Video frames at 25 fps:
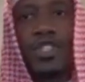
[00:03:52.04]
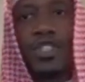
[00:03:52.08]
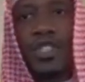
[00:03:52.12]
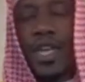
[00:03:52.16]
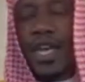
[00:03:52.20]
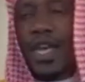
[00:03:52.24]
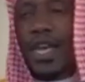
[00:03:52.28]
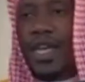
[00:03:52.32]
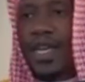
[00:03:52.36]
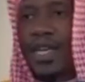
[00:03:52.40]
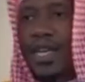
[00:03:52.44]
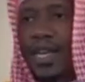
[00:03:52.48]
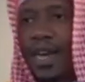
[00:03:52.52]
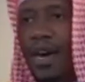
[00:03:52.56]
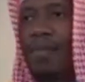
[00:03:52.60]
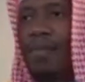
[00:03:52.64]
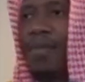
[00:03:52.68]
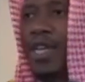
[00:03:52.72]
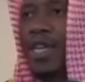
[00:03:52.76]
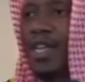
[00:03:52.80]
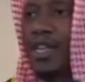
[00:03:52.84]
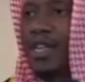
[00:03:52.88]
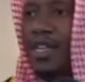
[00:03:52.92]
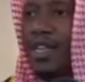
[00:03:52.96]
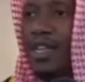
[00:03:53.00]
day
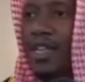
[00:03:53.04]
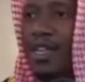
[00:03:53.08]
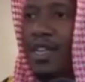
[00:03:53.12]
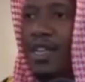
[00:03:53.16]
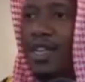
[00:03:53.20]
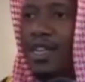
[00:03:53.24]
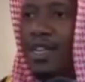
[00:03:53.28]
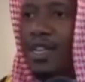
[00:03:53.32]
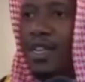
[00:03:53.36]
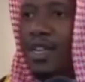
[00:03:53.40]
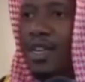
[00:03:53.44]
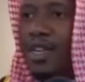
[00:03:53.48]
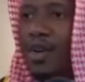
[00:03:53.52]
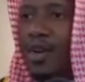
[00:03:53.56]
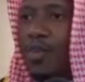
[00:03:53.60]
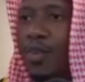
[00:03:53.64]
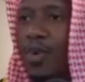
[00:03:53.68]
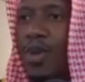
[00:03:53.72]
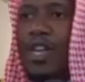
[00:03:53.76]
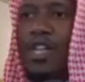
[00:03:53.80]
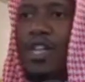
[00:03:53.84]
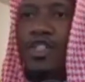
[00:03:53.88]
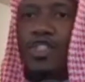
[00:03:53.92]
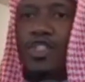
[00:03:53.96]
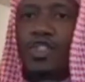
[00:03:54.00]
coming
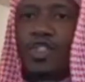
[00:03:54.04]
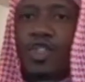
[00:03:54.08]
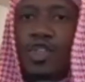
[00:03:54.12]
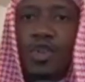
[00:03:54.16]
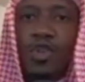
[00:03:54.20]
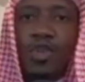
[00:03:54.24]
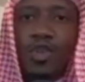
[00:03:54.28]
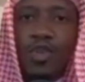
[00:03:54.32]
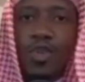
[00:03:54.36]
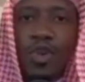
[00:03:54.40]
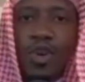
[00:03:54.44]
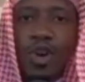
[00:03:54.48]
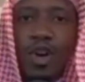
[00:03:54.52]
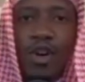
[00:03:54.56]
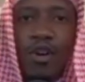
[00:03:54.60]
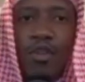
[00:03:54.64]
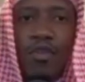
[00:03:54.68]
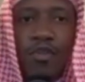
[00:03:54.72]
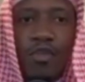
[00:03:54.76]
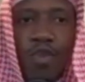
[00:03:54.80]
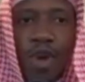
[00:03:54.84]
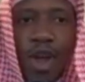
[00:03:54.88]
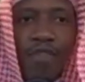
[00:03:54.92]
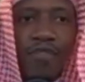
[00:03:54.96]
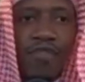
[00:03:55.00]
with its due
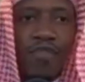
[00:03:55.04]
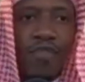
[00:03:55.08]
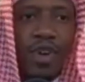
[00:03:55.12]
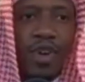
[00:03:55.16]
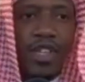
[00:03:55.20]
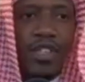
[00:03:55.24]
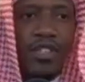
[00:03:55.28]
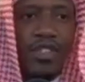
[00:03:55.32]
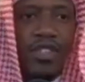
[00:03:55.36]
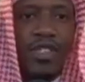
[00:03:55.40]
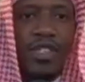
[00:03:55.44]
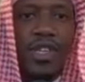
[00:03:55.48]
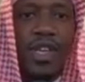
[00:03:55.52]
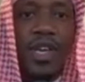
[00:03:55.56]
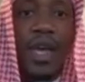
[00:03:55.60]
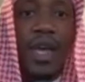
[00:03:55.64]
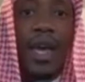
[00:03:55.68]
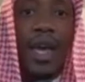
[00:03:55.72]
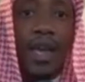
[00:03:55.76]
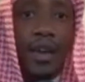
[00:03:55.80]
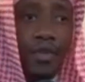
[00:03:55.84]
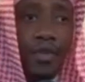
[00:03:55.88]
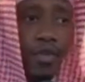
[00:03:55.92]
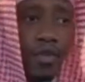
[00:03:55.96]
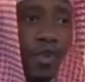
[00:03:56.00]
reverence
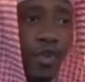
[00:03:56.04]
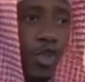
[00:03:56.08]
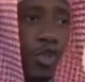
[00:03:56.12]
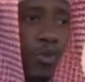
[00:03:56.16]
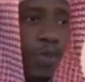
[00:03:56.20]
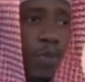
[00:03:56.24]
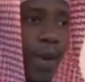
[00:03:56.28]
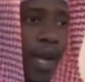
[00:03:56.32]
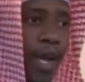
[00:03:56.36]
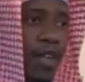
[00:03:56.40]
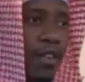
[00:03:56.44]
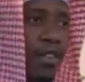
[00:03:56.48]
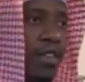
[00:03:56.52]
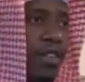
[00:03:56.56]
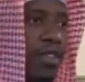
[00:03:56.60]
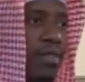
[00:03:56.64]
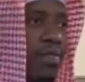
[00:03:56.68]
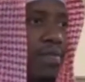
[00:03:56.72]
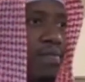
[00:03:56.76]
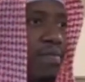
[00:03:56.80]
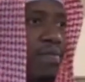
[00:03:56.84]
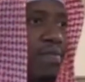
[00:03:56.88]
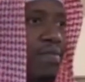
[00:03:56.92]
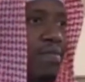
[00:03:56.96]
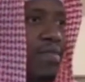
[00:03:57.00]
and respect.
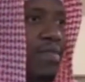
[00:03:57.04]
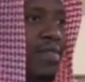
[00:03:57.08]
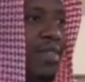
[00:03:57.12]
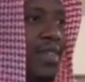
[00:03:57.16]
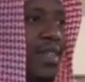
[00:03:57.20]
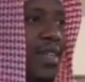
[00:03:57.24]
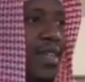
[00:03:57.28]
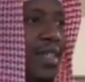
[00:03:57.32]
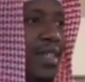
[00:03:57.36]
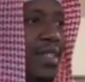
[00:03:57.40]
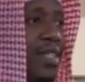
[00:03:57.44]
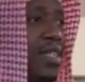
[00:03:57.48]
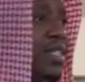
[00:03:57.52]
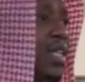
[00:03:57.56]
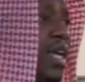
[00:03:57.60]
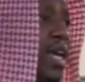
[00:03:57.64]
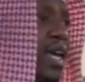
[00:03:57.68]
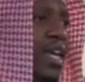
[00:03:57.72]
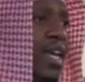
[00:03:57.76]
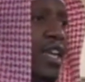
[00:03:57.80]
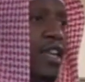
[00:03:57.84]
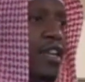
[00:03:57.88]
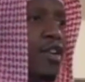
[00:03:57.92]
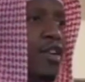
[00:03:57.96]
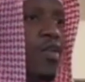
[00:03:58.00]
The
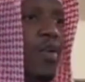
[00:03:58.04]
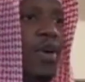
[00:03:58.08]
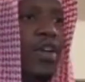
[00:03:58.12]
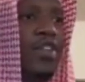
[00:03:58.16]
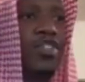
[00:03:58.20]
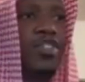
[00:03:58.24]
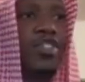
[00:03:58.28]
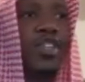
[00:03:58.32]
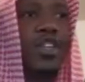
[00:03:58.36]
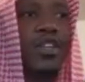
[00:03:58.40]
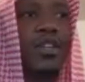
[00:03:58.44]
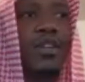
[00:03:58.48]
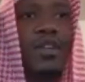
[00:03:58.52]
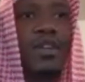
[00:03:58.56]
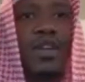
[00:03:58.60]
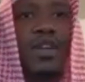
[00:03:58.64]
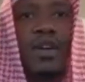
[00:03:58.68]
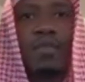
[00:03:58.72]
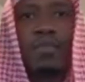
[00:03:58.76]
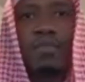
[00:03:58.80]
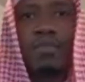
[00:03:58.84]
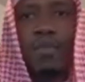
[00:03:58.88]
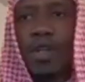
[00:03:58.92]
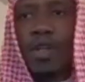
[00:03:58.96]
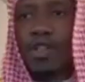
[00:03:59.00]
day in question,
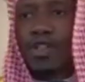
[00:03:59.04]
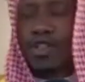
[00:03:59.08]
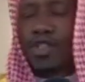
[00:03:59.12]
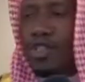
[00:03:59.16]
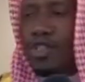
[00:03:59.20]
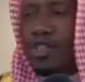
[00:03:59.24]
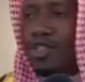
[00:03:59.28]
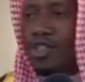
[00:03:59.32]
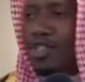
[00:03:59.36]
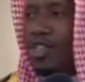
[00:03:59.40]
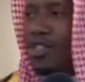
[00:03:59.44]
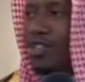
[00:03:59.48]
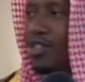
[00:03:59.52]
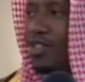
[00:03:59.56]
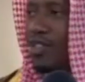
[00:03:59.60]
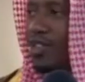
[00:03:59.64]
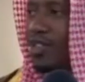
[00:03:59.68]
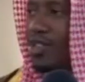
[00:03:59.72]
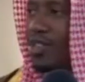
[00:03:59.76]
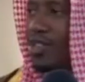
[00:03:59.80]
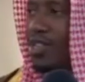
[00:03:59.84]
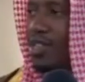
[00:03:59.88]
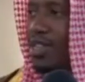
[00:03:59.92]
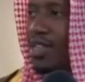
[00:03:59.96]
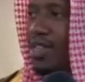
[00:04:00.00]
brothers and
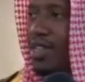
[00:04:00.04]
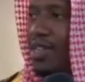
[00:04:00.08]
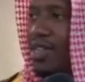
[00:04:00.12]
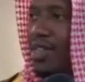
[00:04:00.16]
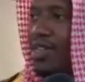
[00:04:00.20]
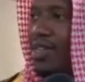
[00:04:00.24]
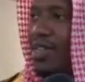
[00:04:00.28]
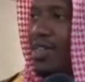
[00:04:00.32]
sisters,